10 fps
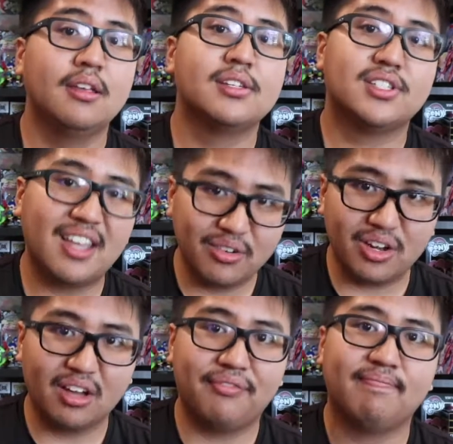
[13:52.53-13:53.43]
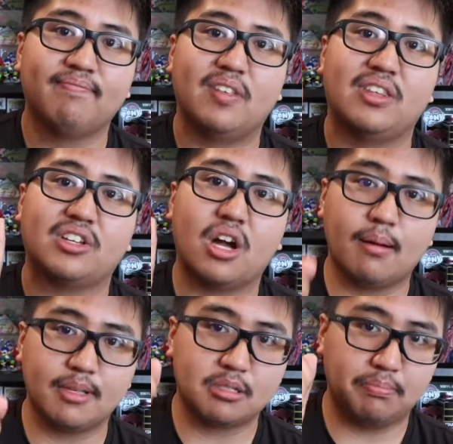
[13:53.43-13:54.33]
Sound off in the
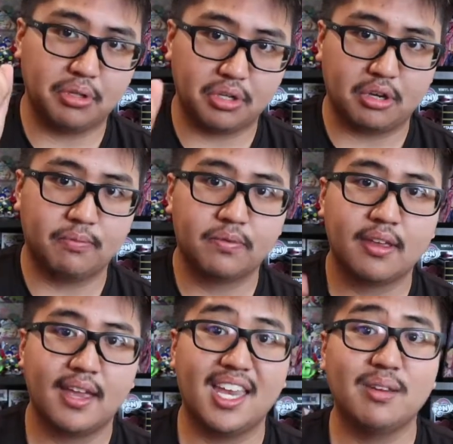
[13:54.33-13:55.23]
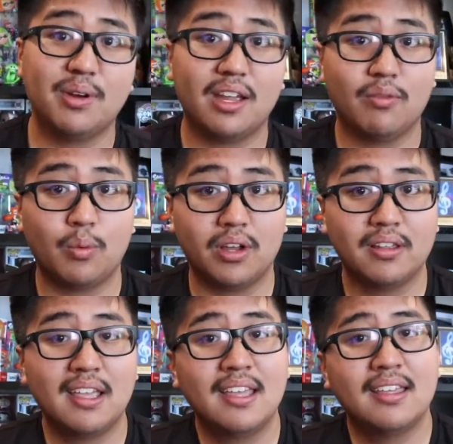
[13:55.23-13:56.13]
comments below. Anyway, everyone,
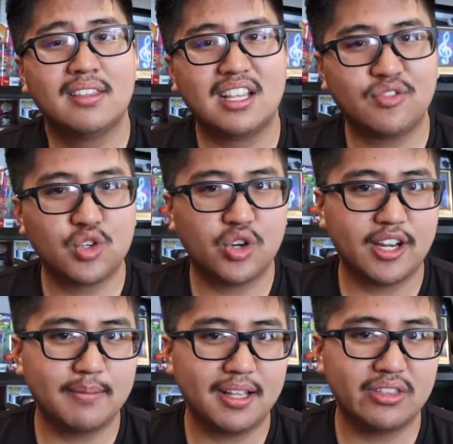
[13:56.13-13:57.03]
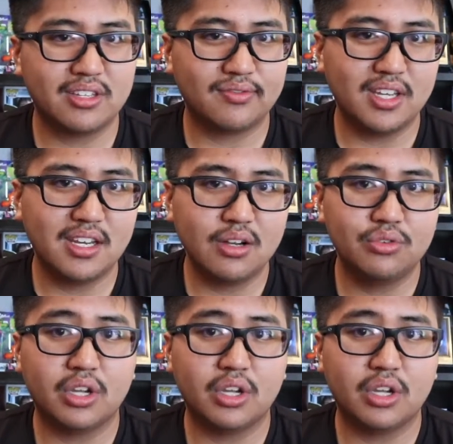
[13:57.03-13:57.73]
thanks for joining me in this video.